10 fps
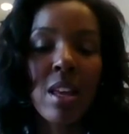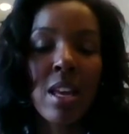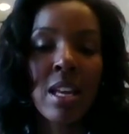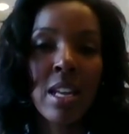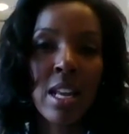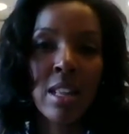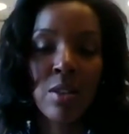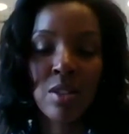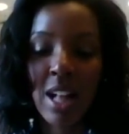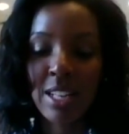in
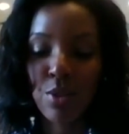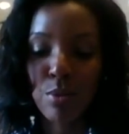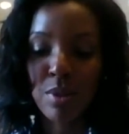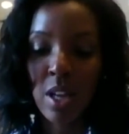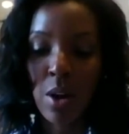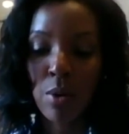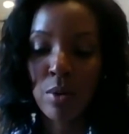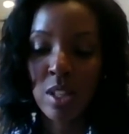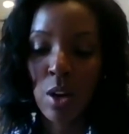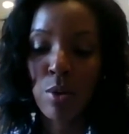those classrooms. So
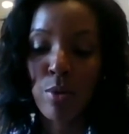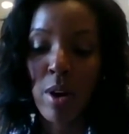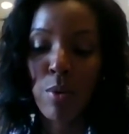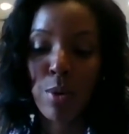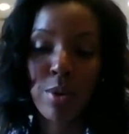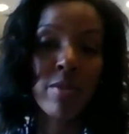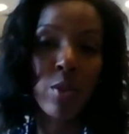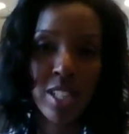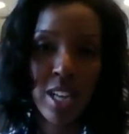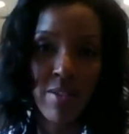through our work with the
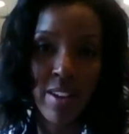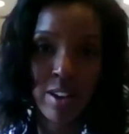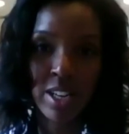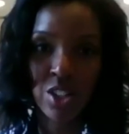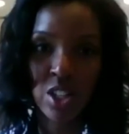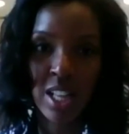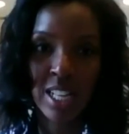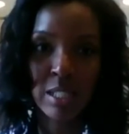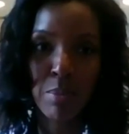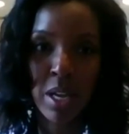Forte Foundation,
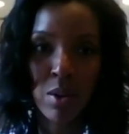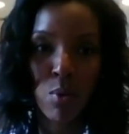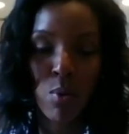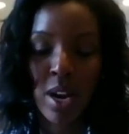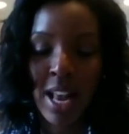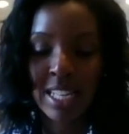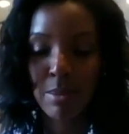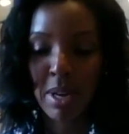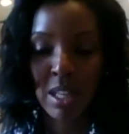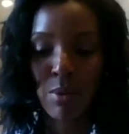that's been one
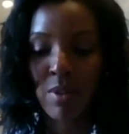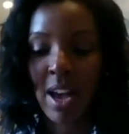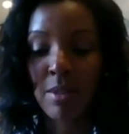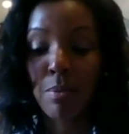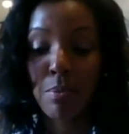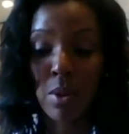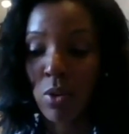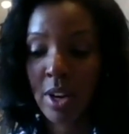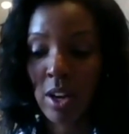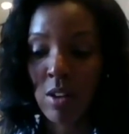aspect that we've had
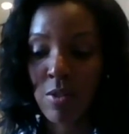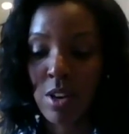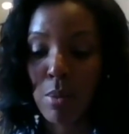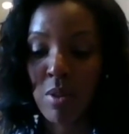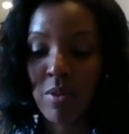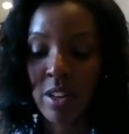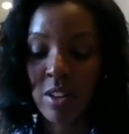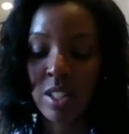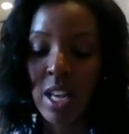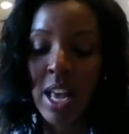going on for a number of
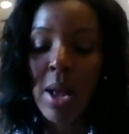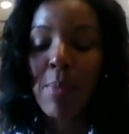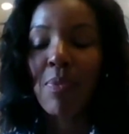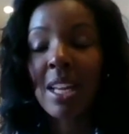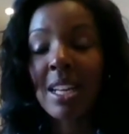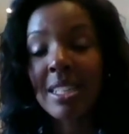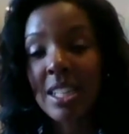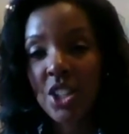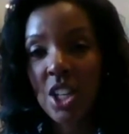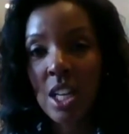years. In
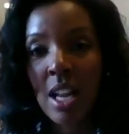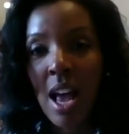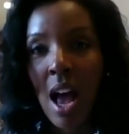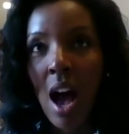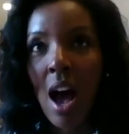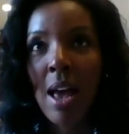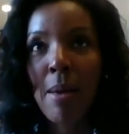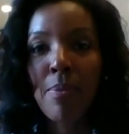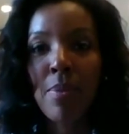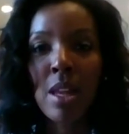addition,
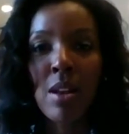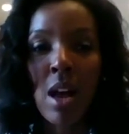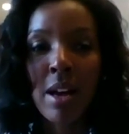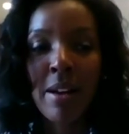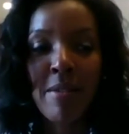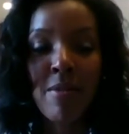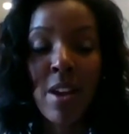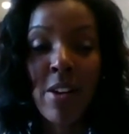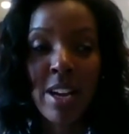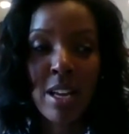I'm
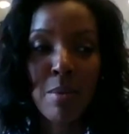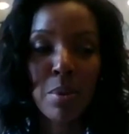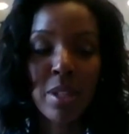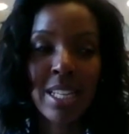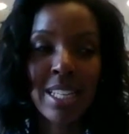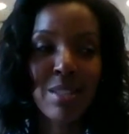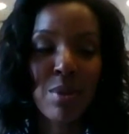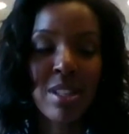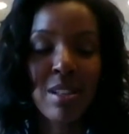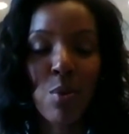very pleased
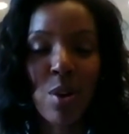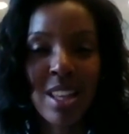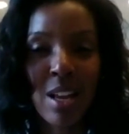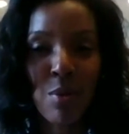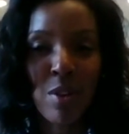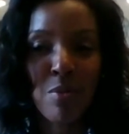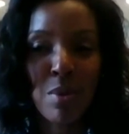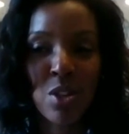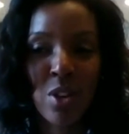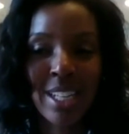with some work that we've
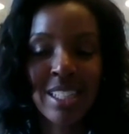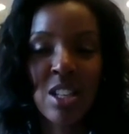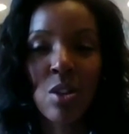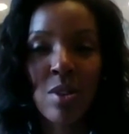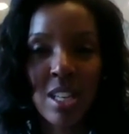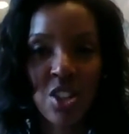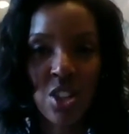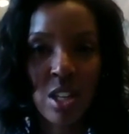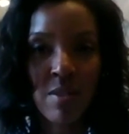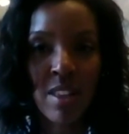been doing. It's a new
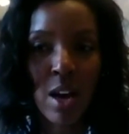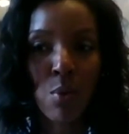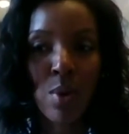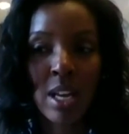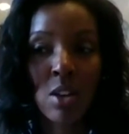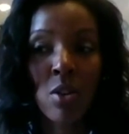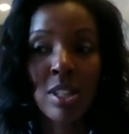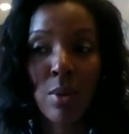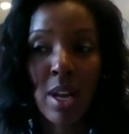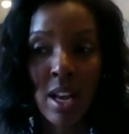initiative that we at
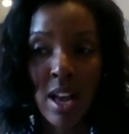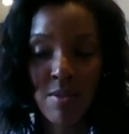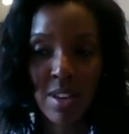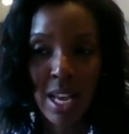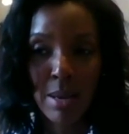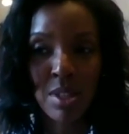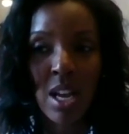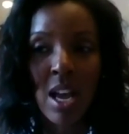Goizueta have named